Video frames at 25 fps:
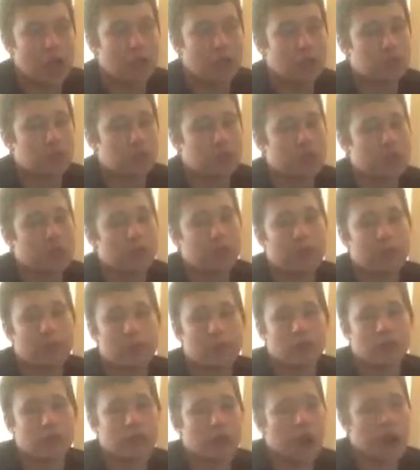Spring break
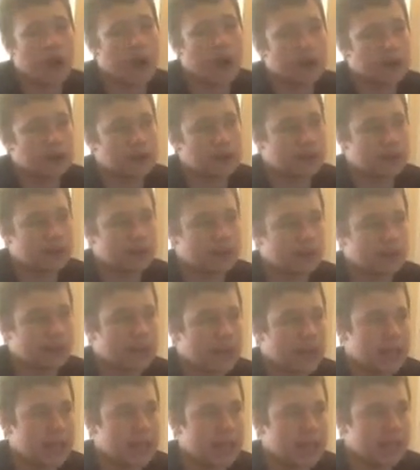was awesome. I
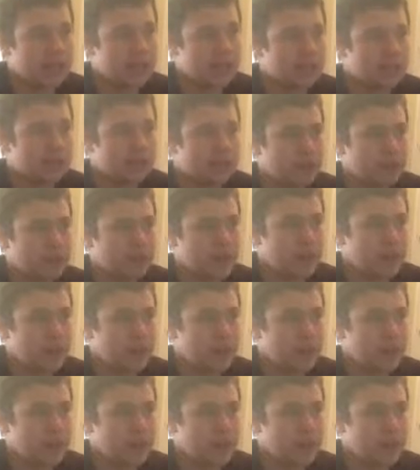had lots of fun.